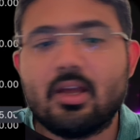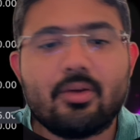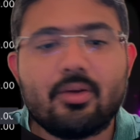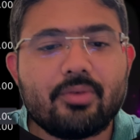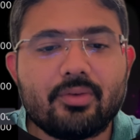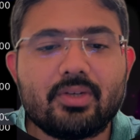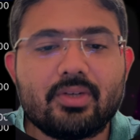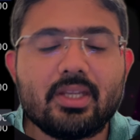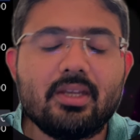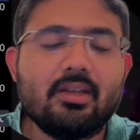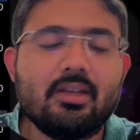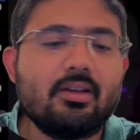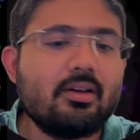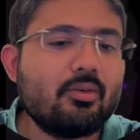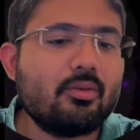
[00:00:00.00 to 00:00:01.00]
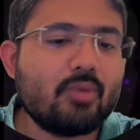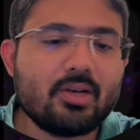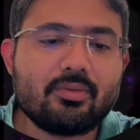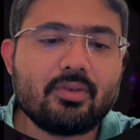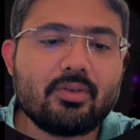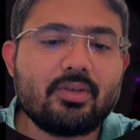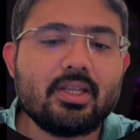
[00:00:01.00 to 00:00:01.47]
50,
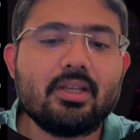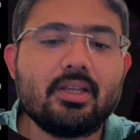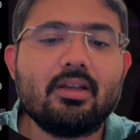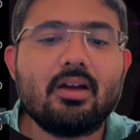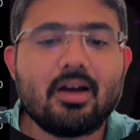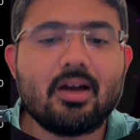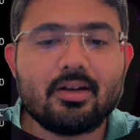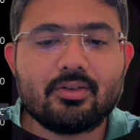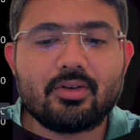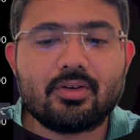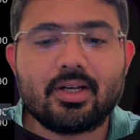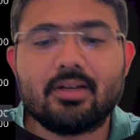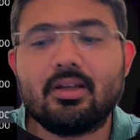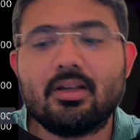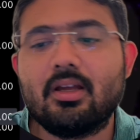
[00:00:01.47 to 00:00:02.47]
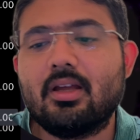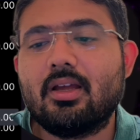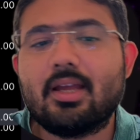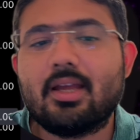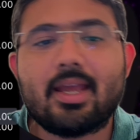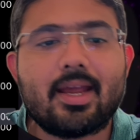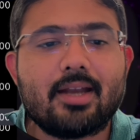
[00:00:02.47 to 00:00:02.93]
150, 100
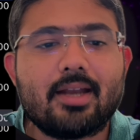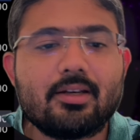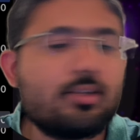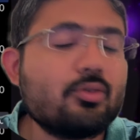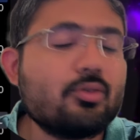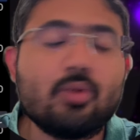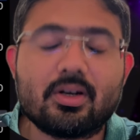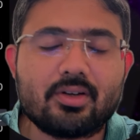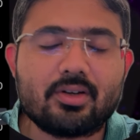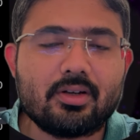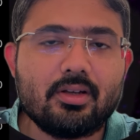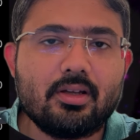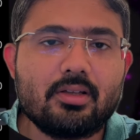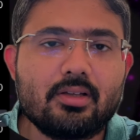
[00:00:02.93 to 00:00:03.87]
and 200.